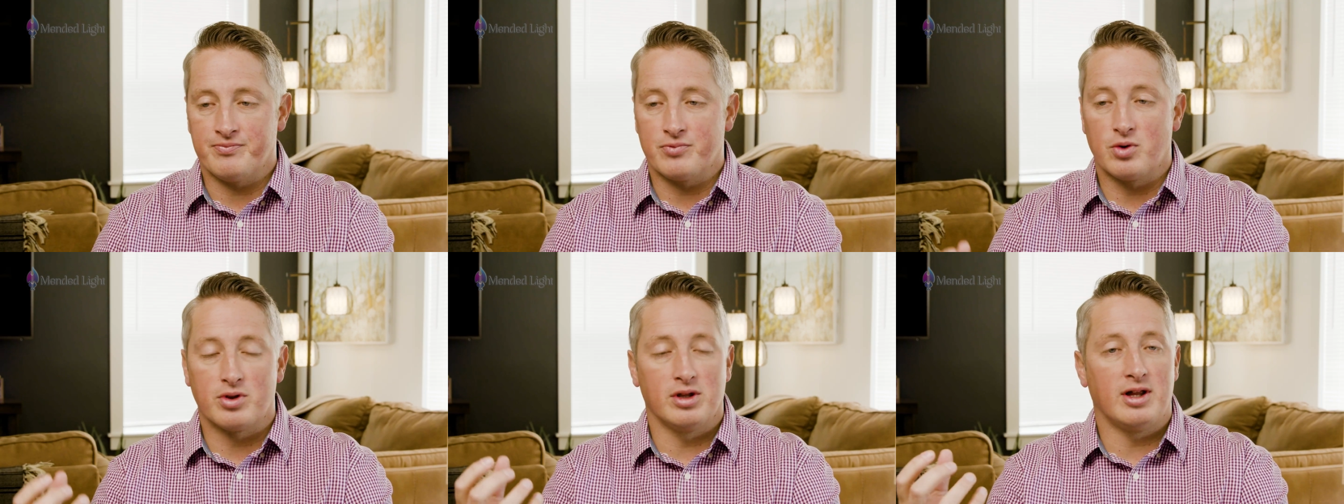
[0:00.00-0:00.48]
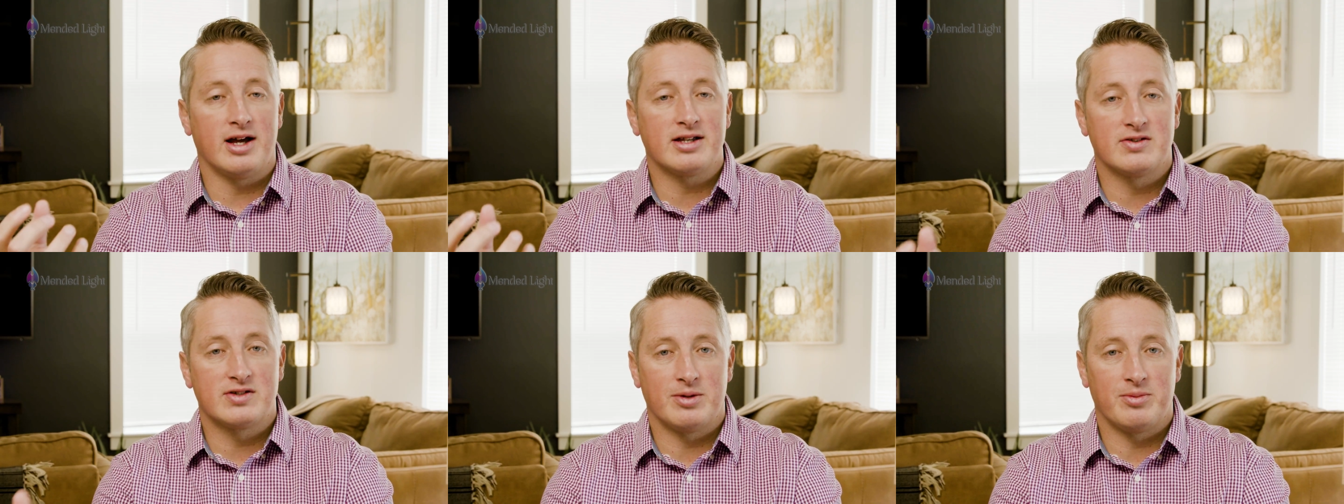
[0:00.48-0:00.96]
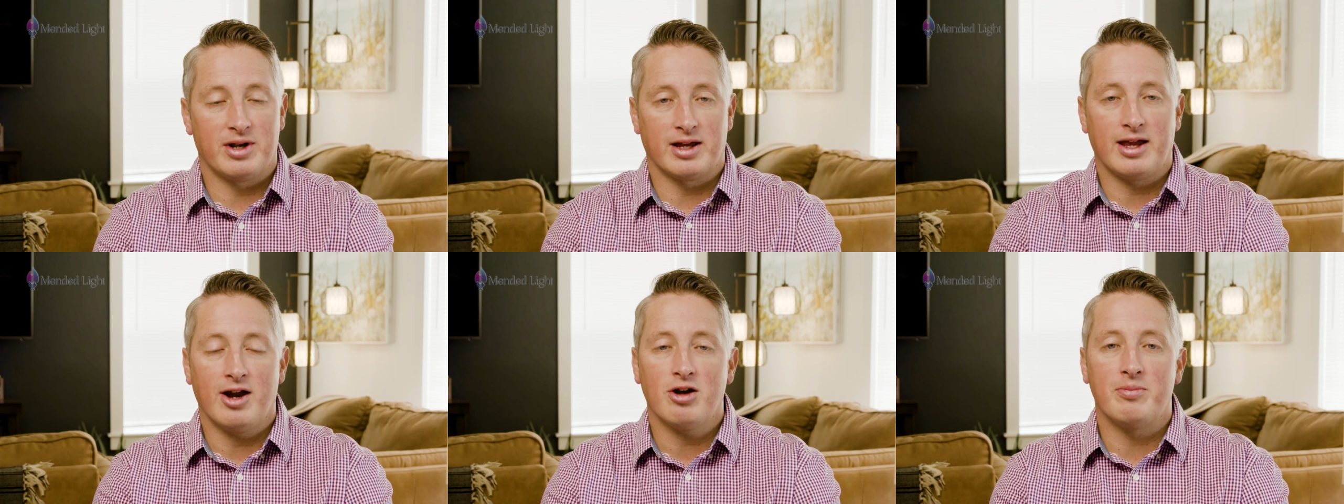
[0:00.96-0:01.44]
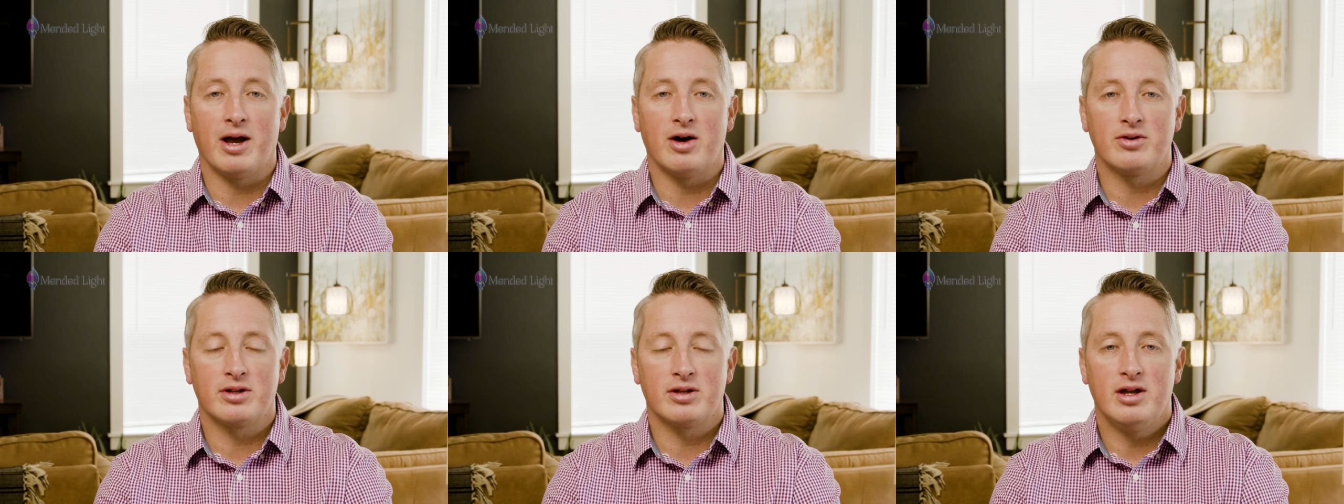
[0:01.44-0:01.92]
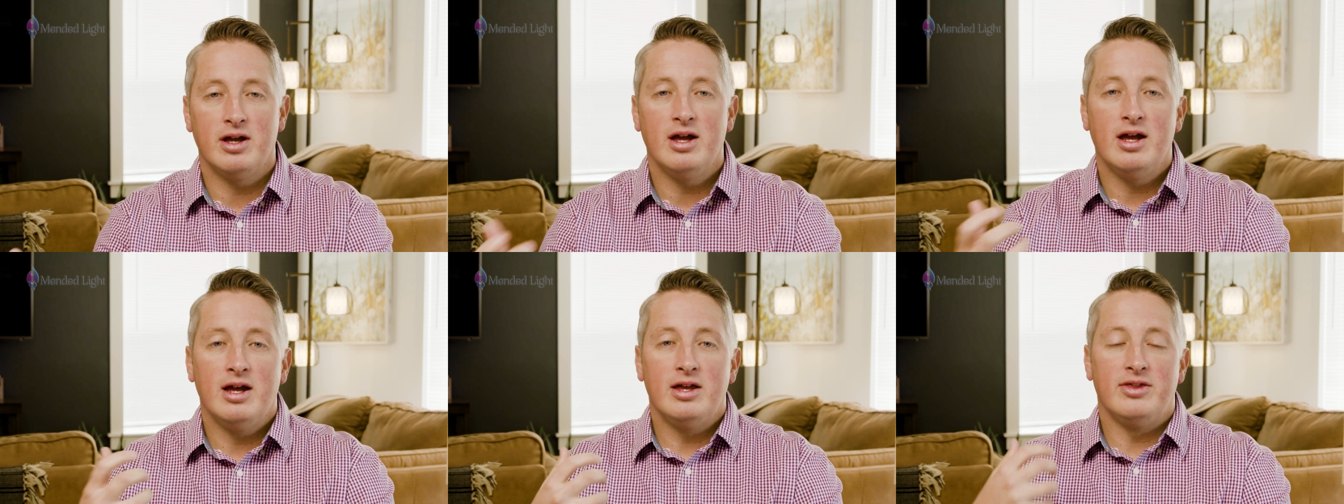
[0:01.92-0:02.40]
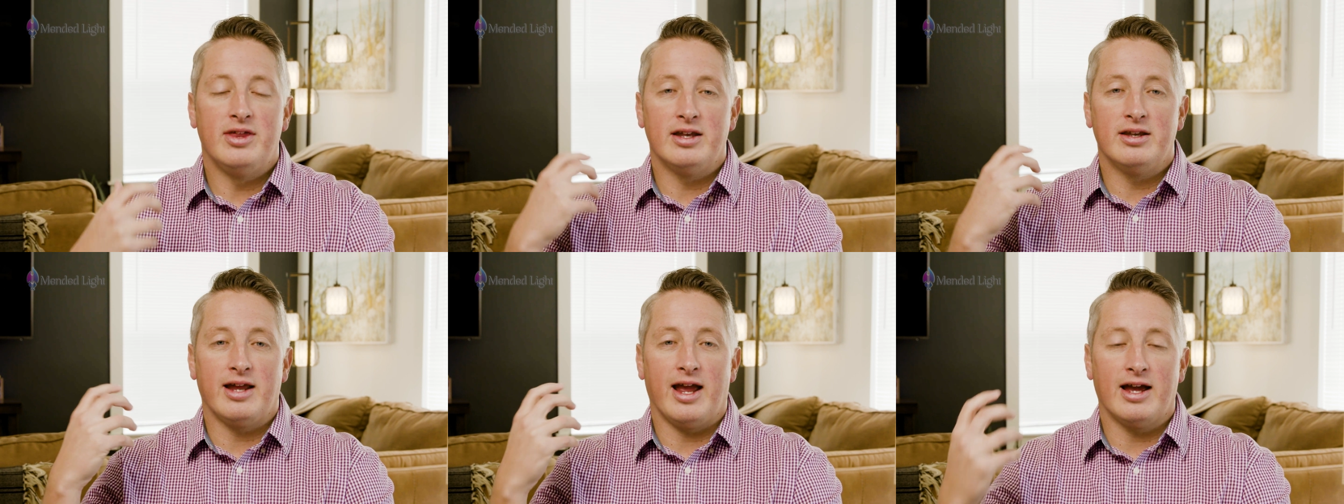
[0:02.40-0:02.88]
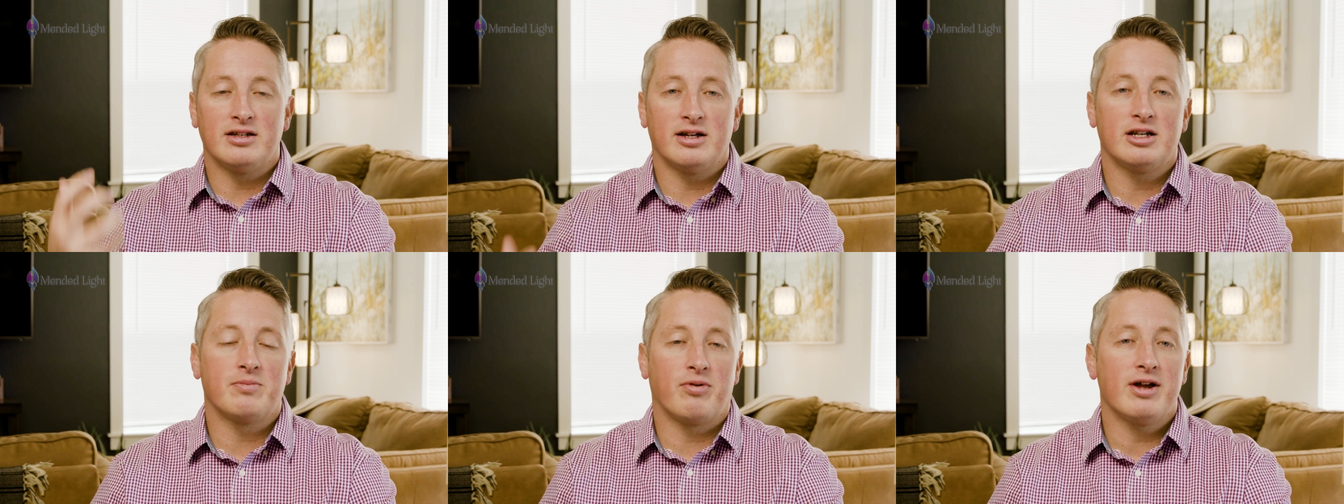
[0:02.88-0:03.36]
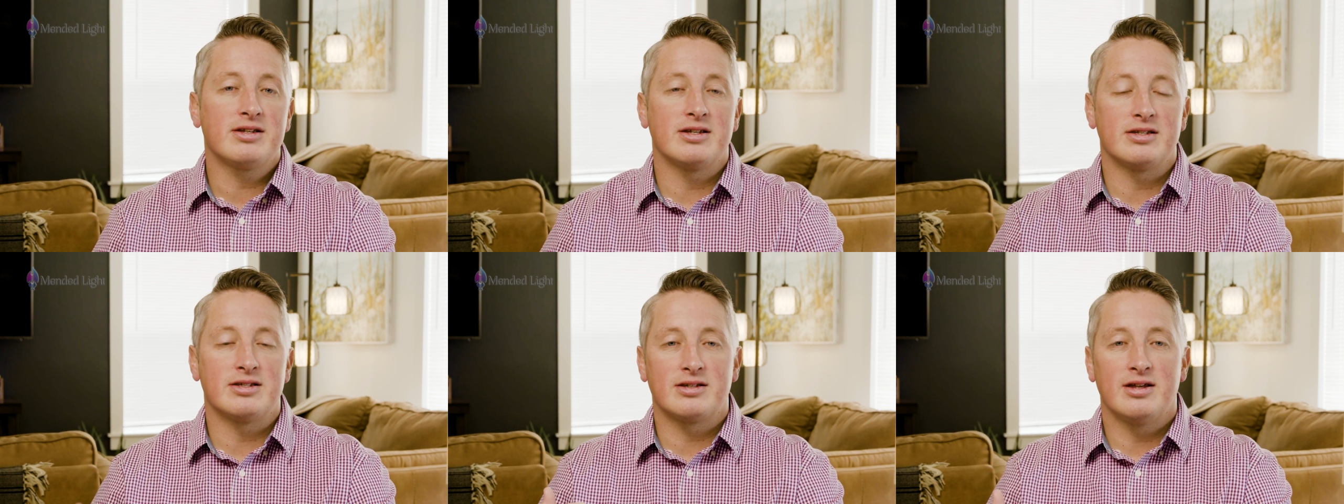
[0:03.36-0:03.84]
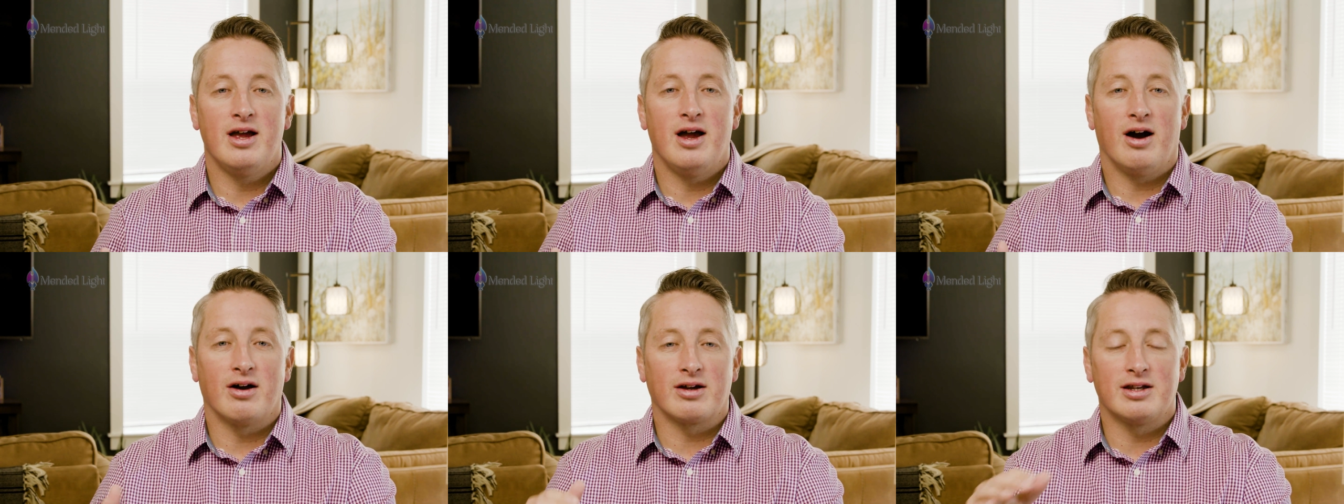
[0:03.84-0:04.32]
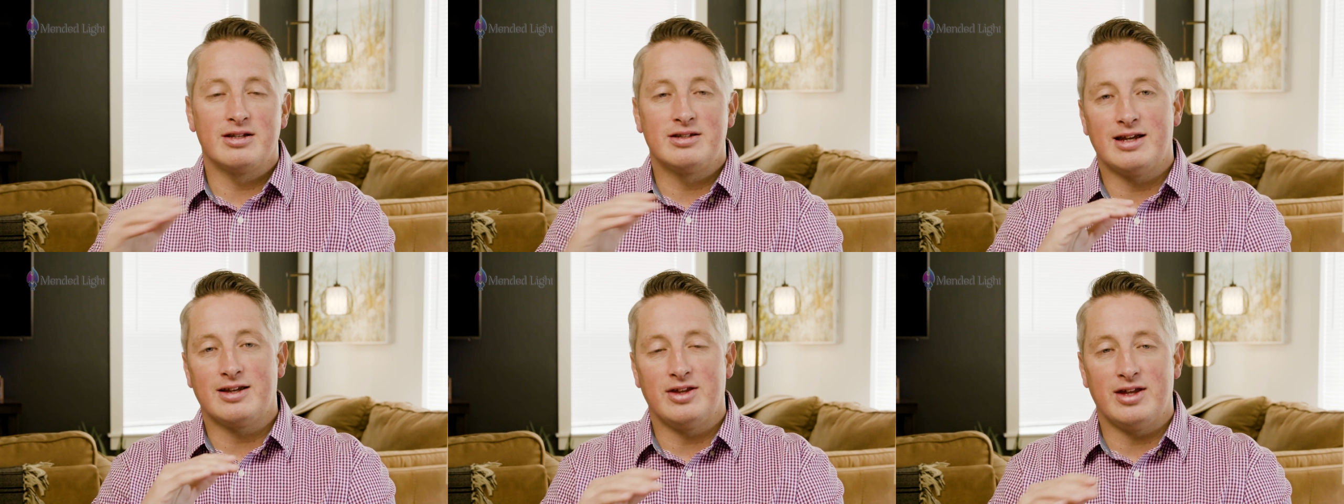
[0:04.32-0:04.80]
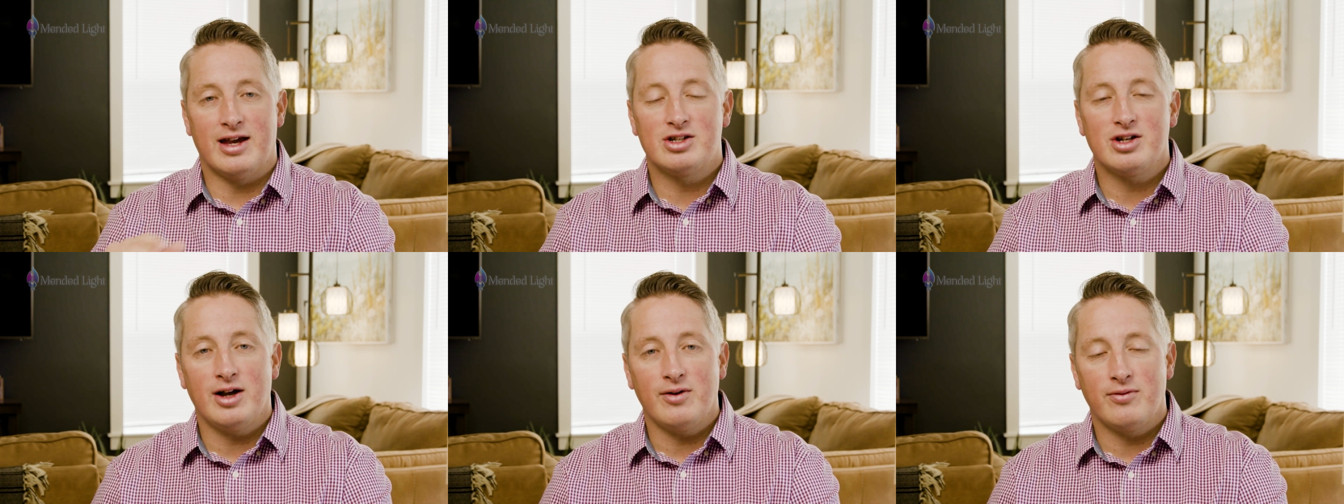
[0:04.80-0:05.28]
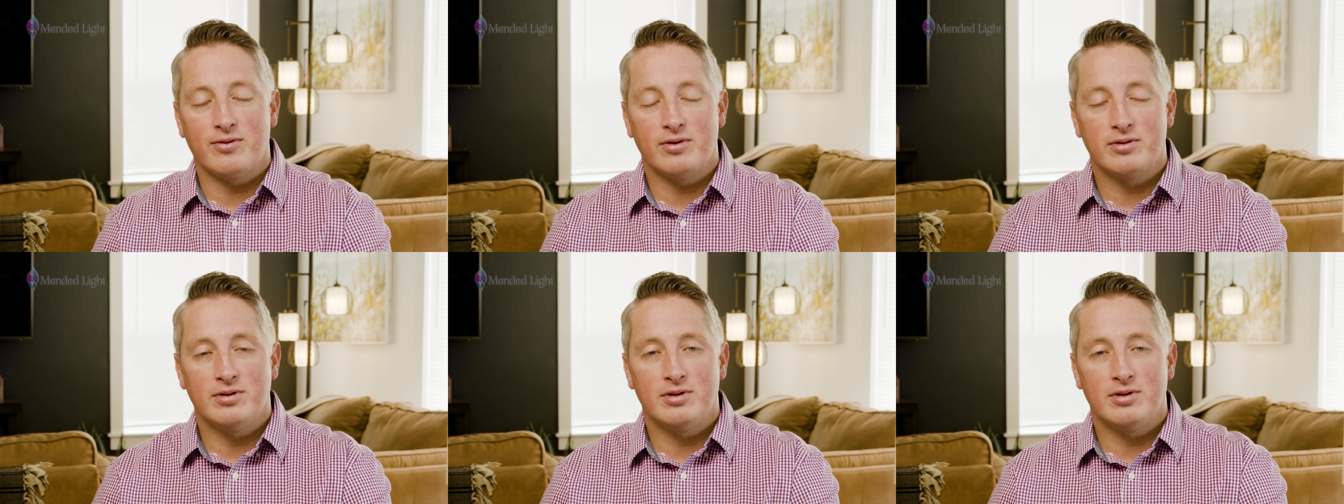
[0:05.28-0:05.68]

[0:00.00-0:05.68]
or the loss of someone I care about, then antidepressants are going to take the edge off,